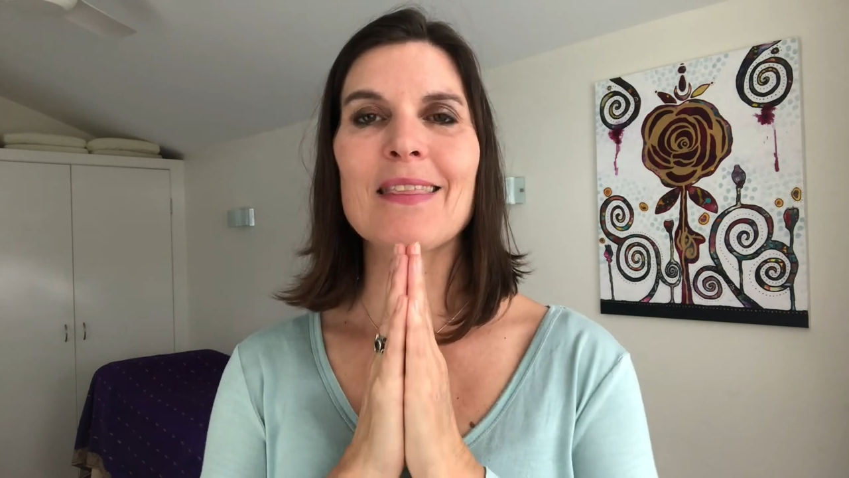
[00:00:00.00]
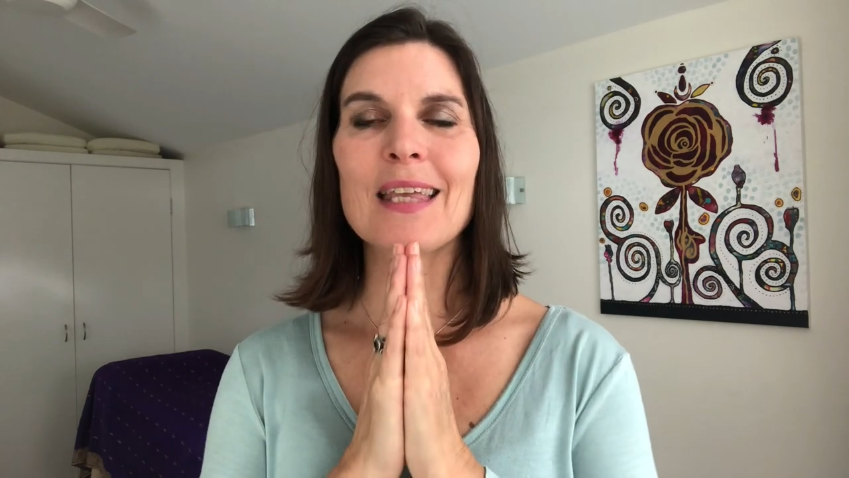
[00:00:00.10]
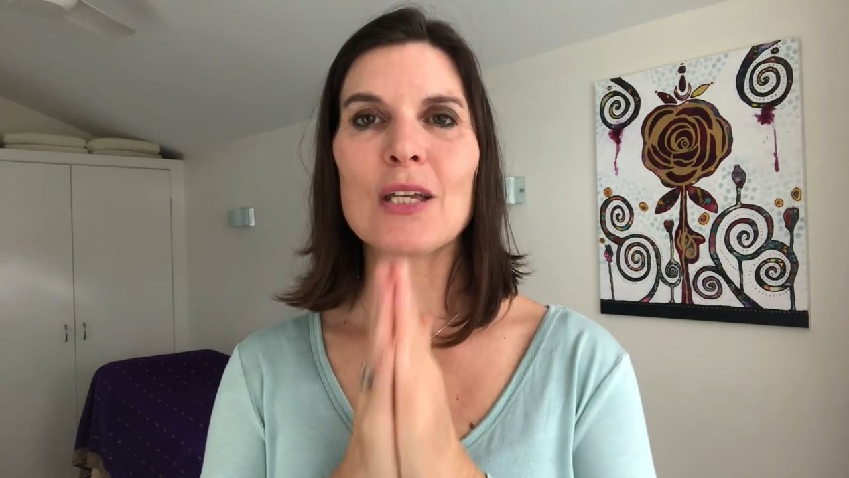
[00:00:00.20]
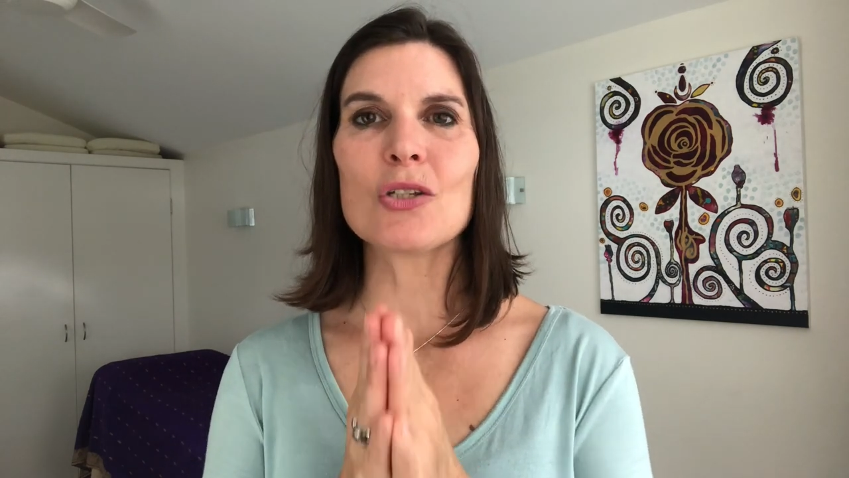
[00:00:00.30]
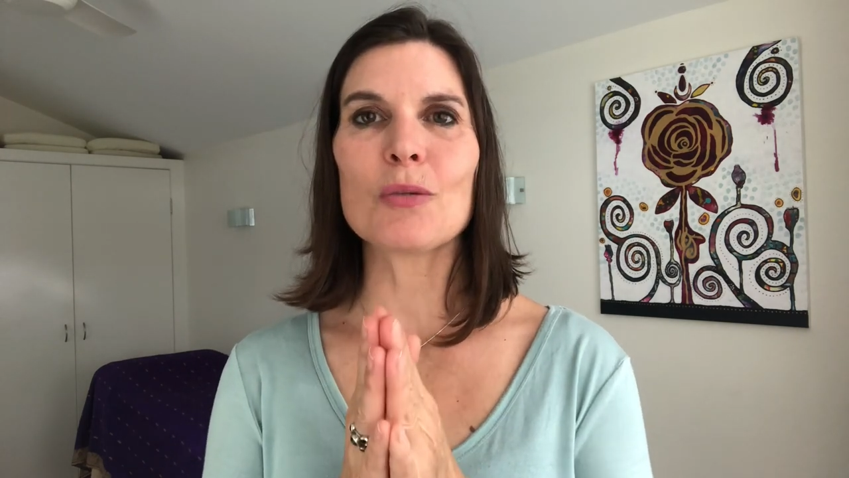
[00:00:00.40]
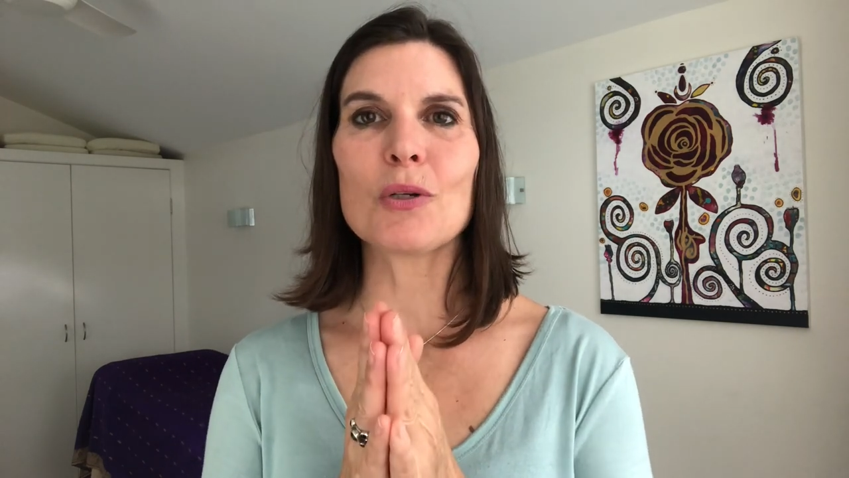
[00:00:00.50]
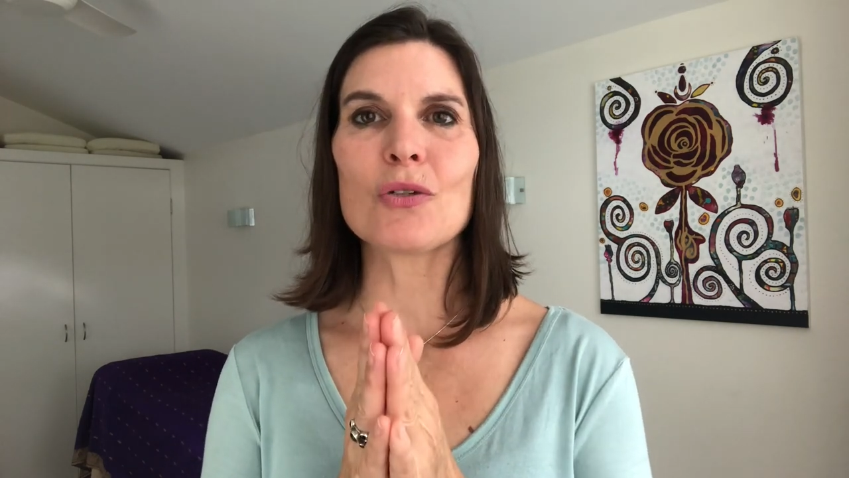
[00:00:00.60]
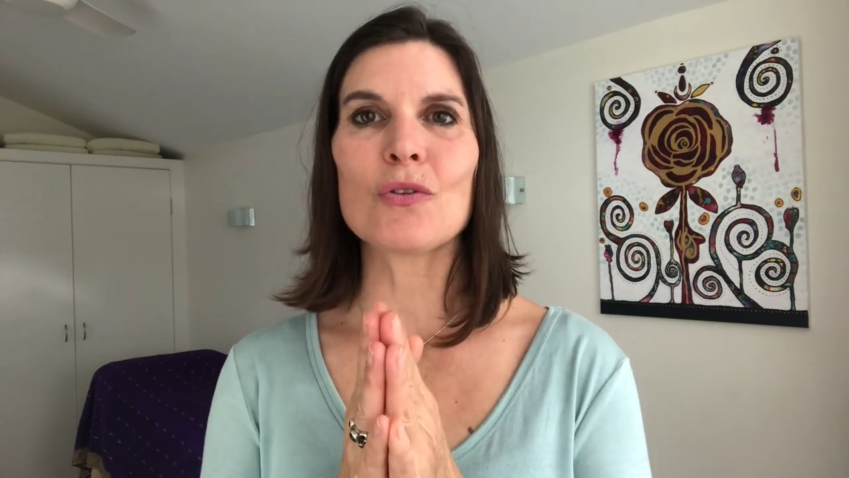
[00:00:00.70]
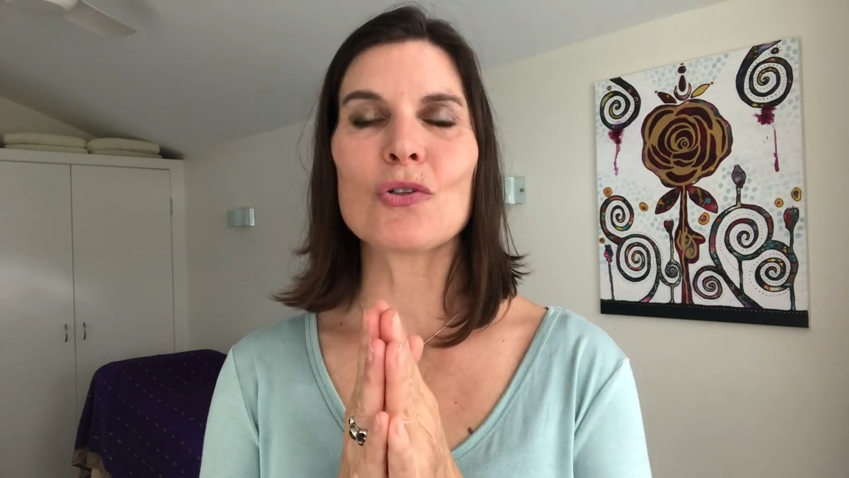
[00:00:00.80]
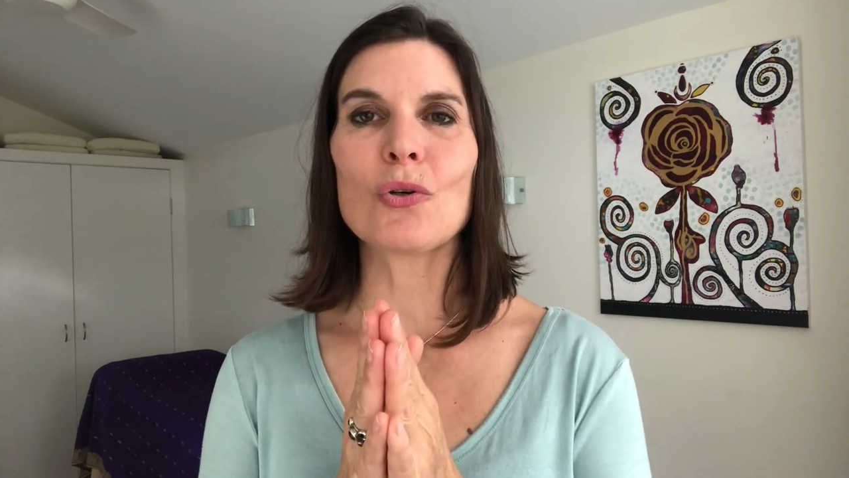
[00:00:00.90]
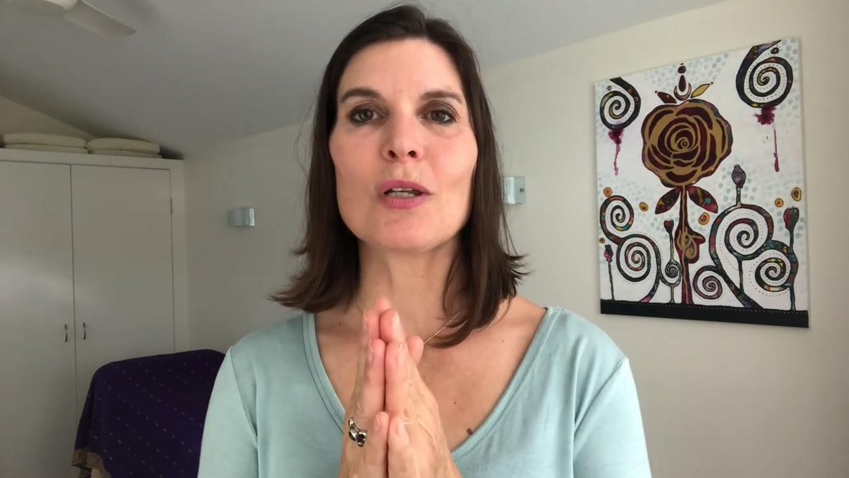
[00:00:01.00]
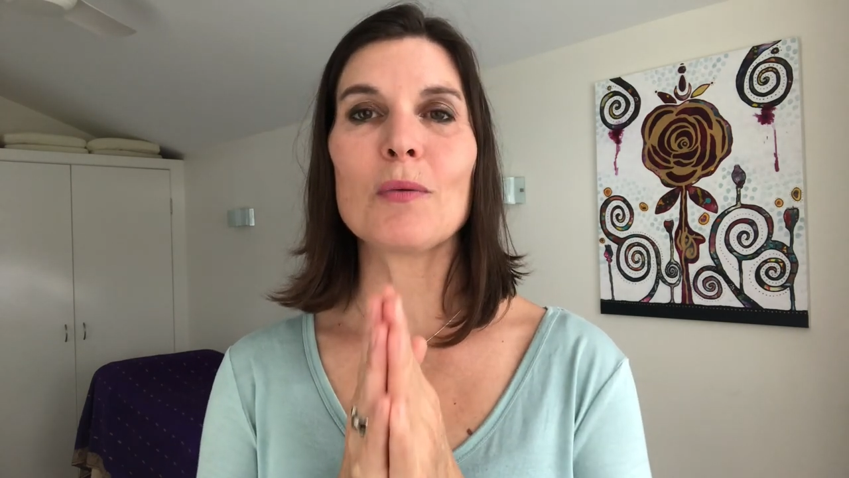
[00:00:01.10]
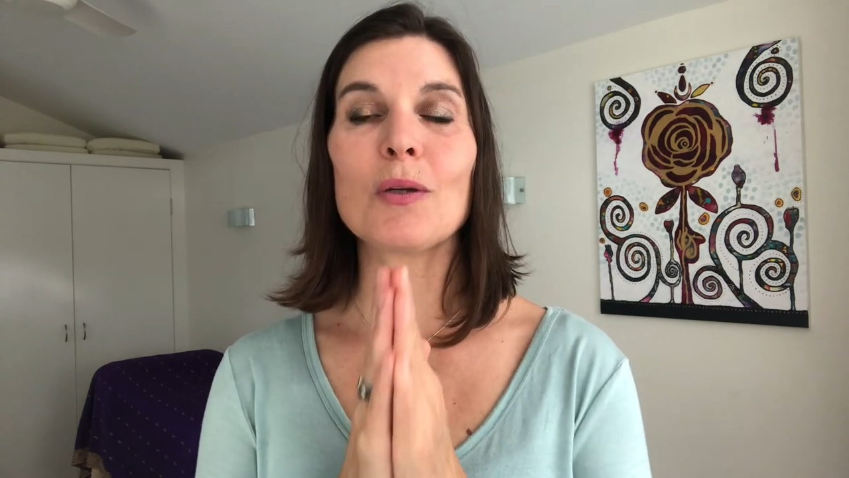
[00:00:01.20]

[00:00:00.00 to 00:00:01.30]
Thank you so much for joining me.